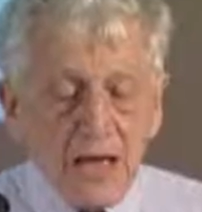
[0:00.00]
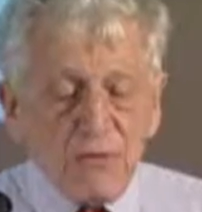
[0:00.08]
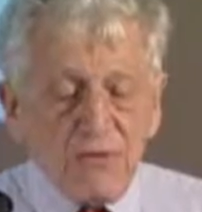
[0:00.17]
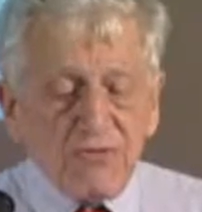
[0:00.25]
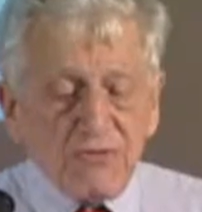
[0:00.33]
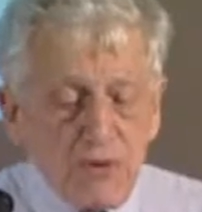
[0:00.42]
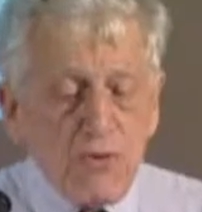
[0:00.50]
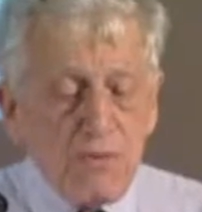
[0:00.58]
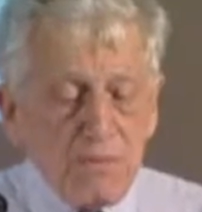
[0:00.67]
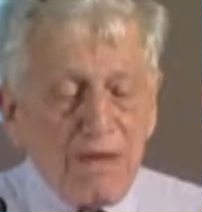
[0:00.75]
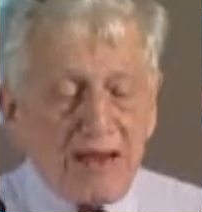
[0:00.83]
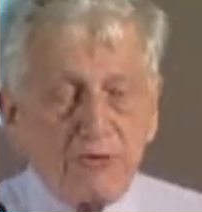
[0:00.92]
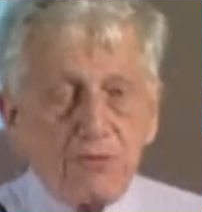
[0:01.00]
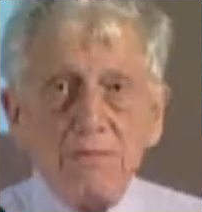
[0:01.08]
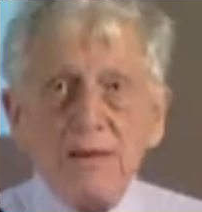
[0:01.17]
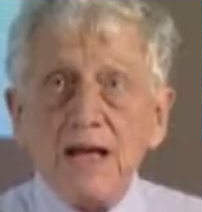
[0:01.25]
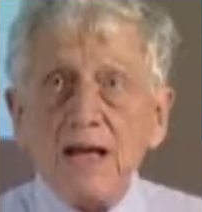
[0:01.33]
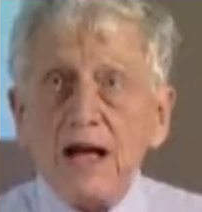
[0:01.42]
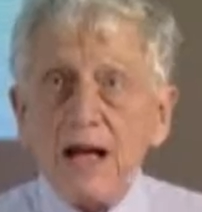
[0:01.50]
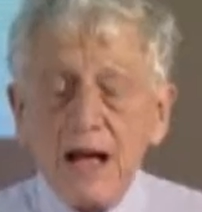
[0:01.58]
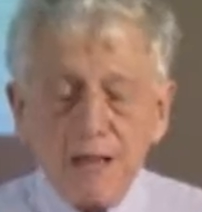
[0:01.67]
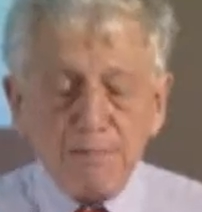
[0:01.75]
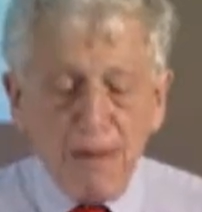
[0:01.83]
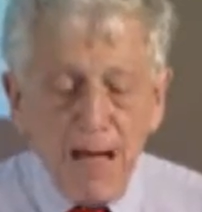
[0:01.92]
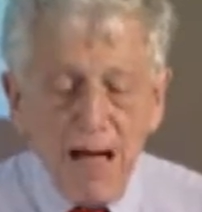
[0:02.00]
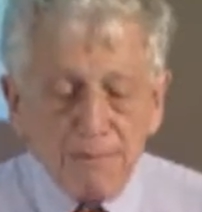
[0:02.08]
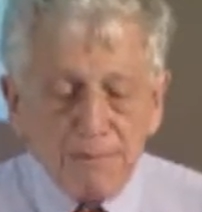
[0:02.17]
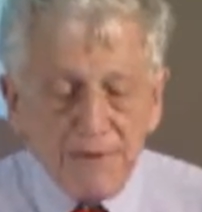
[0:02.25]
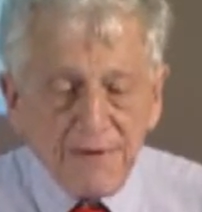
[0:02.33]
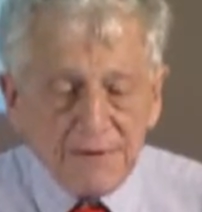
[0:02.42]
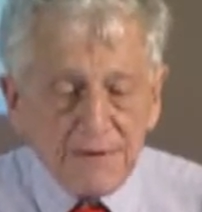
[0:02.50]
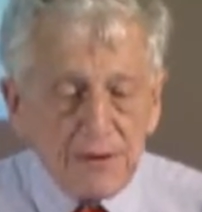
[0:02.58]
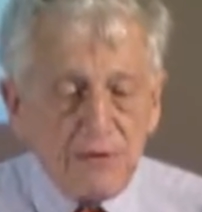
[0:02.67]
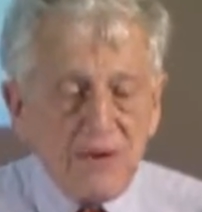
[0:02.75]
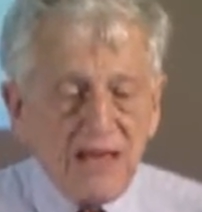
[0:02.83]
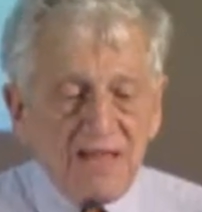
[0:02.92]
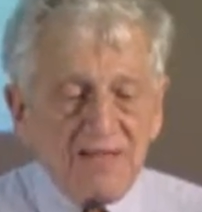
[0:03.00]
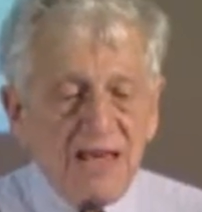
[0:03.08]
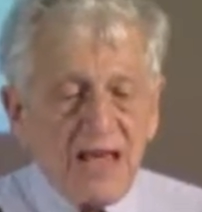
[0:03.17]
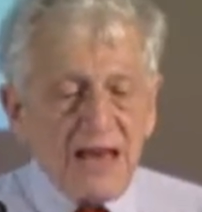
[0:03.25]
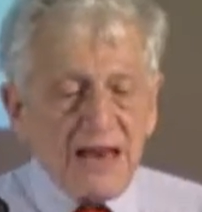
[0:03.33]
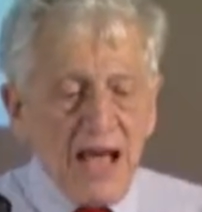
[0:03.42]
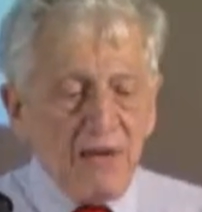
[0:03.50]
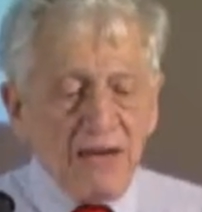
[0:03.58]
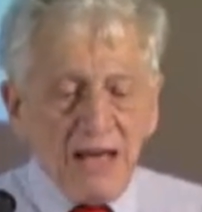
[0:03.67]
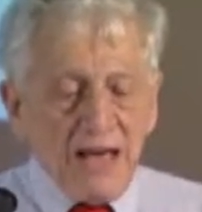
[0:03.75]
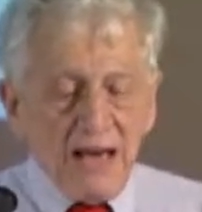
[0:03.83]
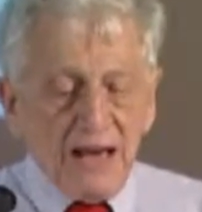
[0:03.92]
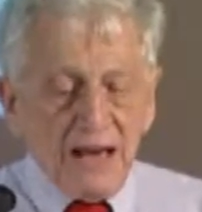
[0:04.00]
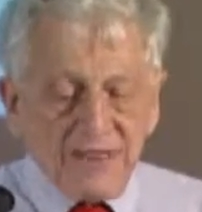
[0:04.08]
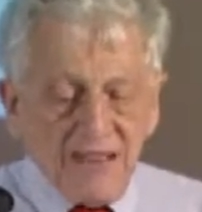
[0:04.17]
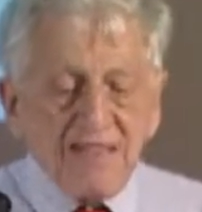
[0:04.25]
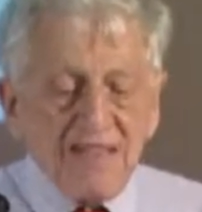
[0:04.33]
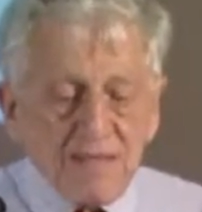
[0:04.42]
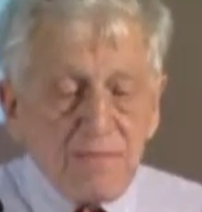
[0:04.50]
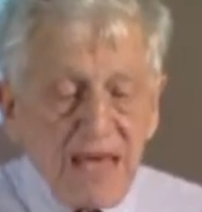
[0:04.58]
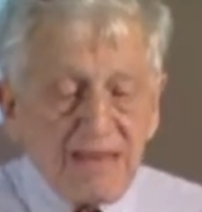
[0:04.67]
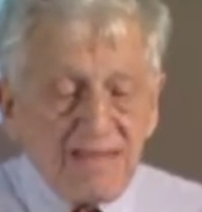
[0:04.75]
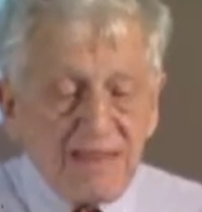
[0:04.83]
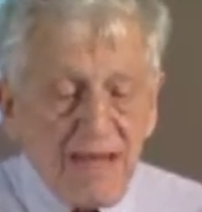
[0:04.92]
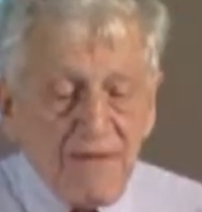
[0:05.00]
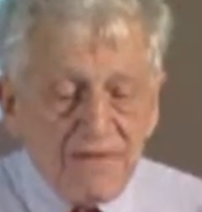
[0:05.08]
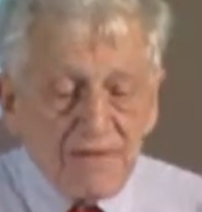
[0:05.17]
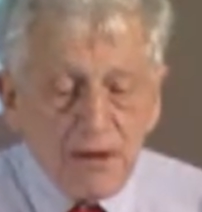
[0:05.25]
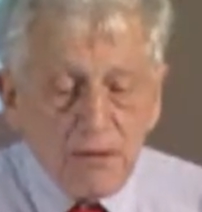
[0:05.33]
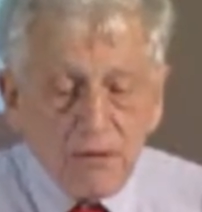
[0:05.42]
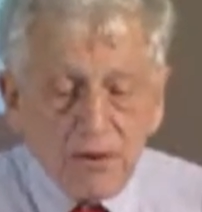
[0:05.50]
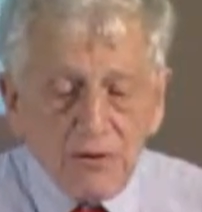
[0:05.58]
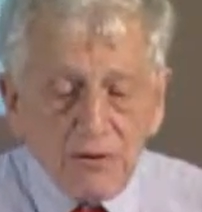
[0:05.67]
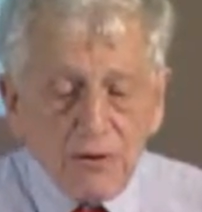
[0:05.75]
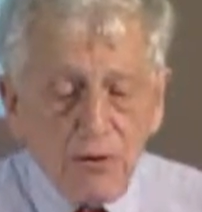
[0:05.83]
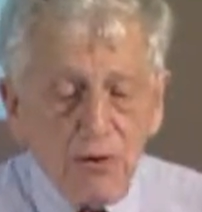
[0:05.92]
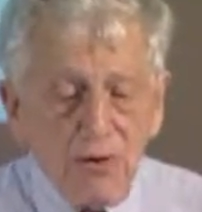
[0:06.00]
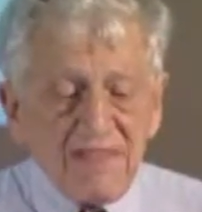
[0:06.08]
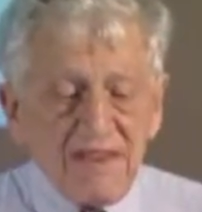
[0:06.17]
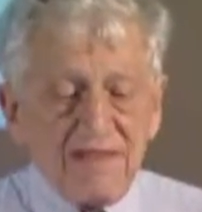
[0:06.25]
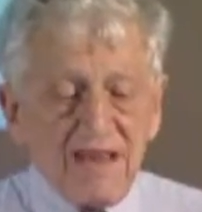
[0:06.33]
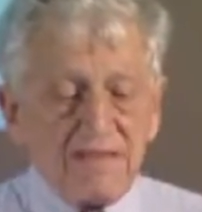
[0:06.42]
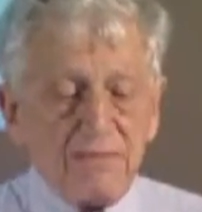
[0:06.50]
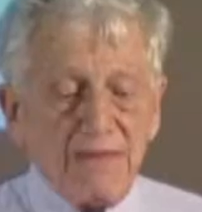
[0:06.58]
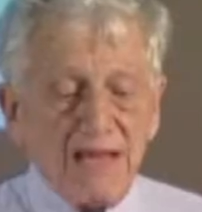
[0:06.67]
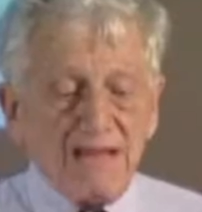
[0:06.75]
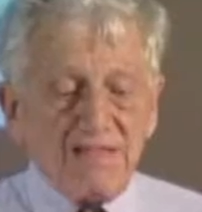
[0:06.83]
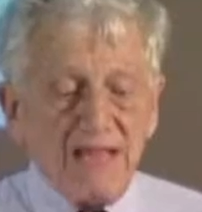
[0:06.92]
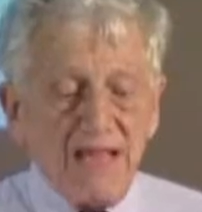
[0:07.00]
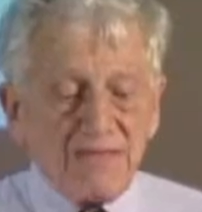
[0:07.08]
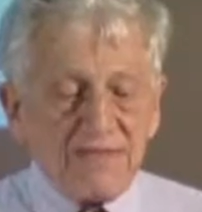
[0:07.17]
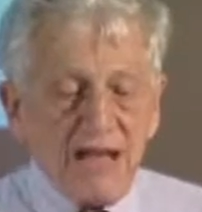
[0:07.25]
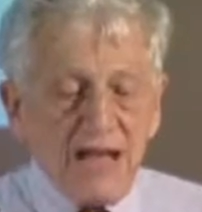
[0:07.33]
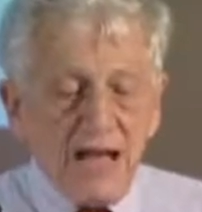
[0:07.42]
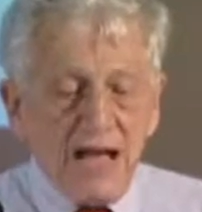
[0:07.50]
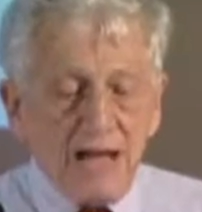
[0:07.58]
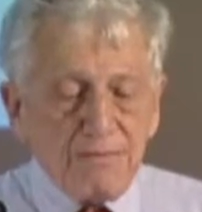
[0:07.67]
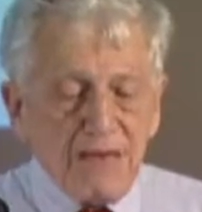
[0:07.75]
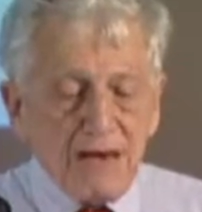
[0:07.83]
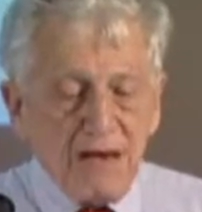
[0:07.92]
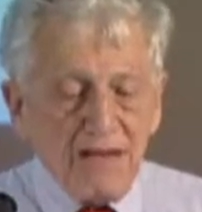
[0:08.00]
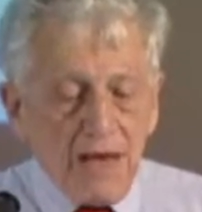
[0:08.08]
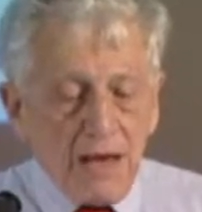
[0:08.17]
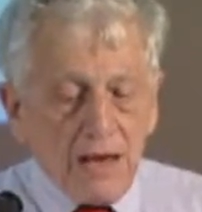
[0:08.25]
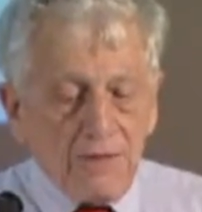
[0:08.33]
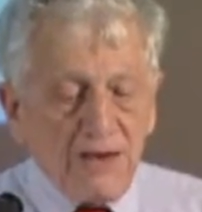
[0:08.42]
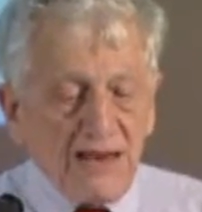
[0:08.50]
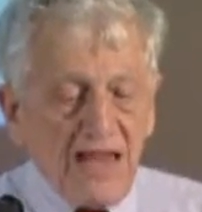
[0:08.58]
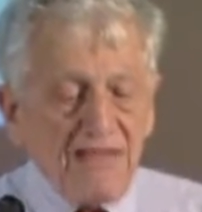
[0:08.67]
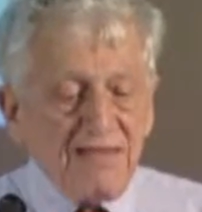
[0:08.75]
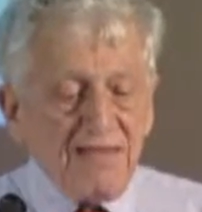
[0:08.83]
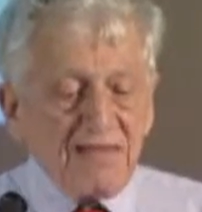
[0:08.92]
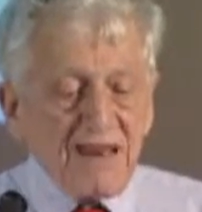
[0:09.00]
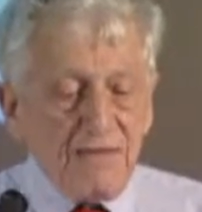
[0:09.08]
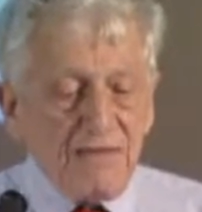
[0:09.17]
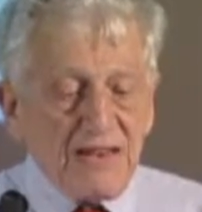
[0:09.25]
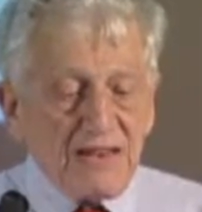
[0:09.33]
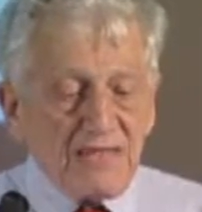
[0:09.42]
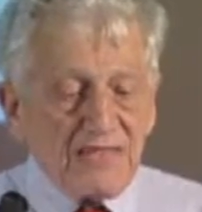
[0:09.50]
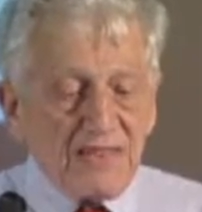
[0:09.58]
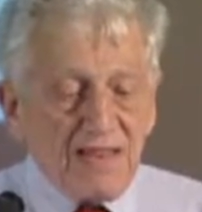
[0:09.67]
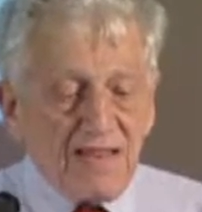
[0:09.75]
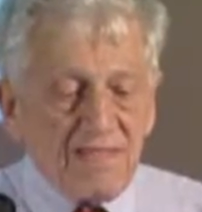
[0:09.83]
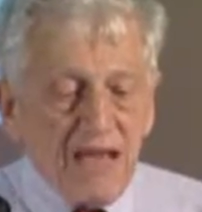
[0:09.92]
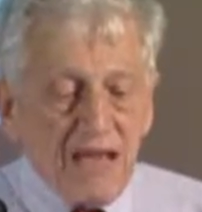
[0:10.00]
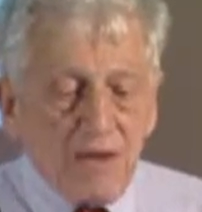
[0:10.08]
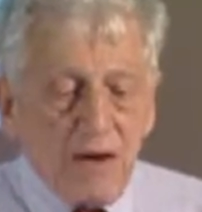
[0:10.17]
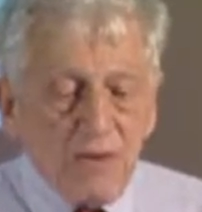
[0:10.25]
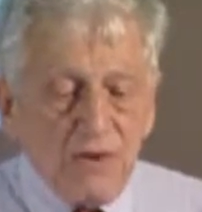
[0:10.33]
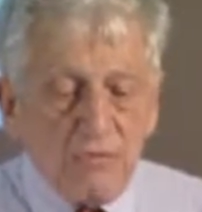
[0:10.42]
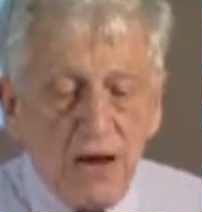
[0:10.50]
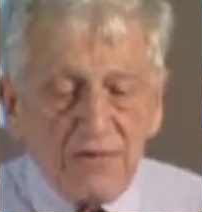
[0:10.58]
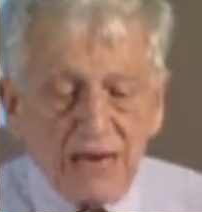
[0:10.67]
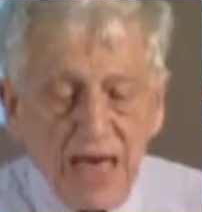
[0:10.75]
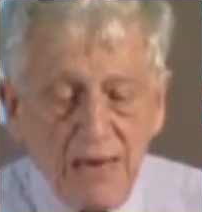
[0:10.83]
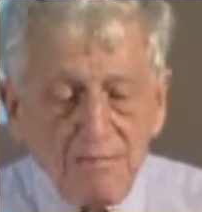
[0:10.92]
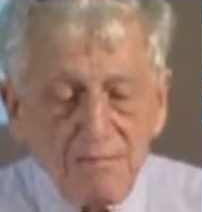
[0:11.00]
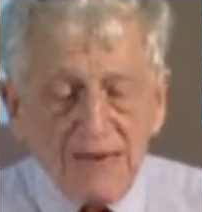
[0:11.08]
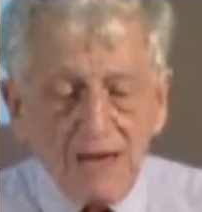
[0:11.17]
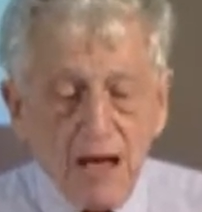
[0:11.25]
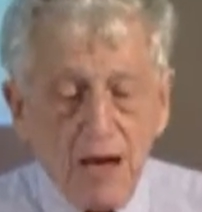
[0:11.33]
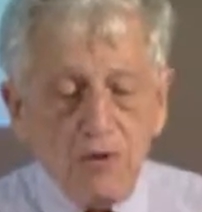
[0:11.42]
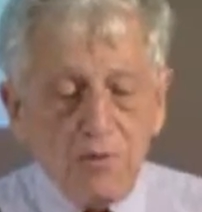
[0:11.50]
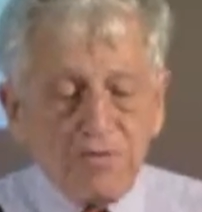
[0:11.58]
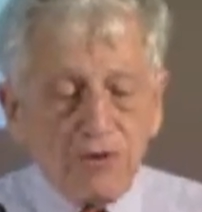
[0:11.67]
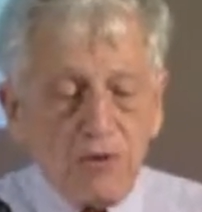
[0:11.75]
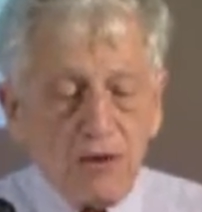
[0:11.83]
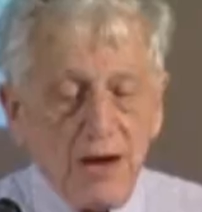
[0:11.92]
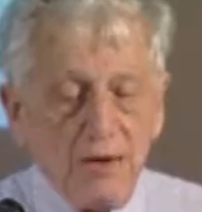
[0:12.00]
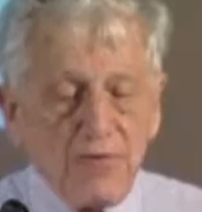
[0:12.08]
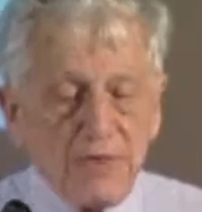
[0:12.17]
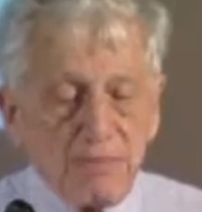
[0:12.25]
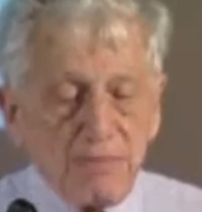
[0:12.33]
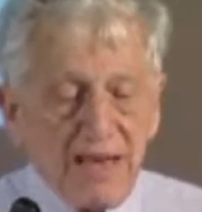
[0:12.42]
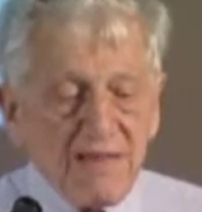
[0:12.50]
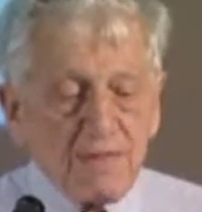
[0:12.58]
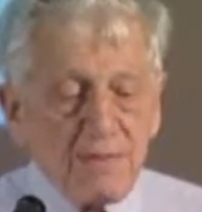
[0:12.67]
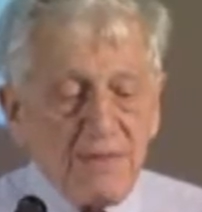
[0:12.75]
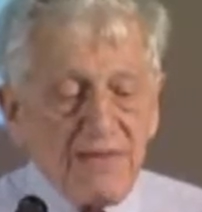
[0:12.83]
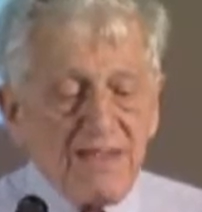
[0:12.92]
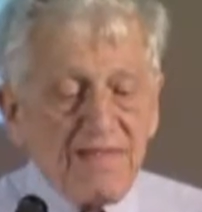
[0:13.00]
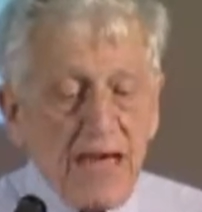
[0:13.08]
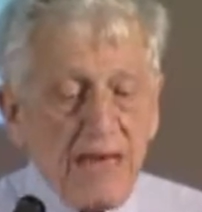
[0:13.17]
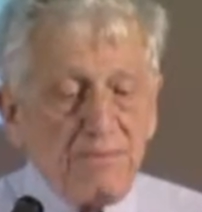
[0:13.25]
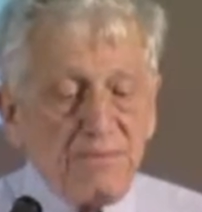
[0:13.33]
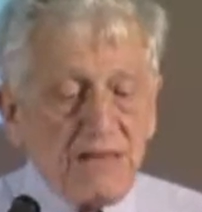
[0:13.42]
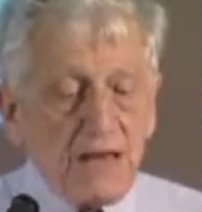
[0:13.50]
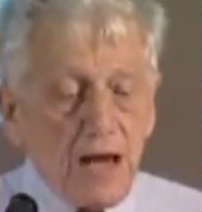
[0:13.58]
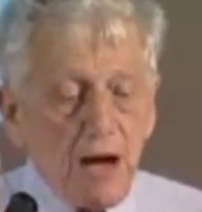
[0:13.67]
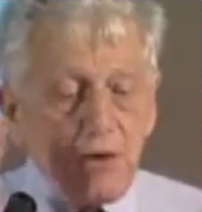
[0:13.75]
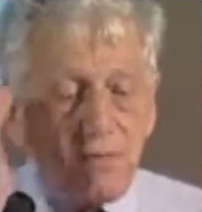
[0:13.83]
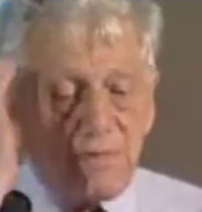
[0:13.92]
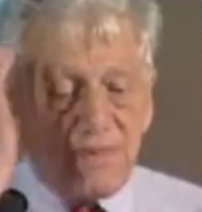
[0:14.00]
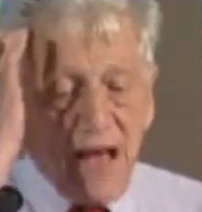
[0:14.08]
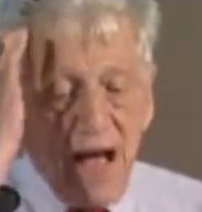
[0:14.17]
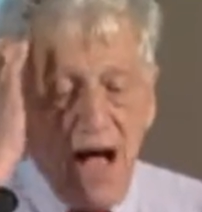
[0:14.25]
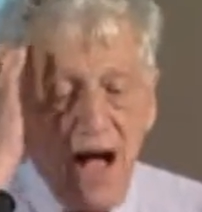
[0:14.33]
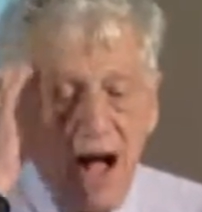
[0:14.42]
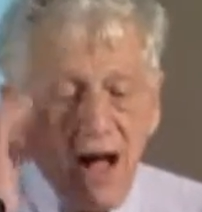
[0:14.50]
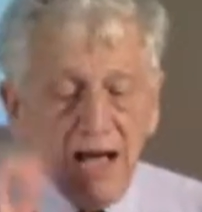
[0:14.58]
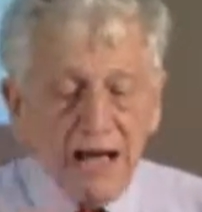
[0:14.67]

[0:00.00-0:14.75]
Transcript: were 2-bedroom apartment units. Now, does this make sense? Well, of course it doesn't make sense, because the latest evidence is that we've got empty homes all over the place, but these empty homes are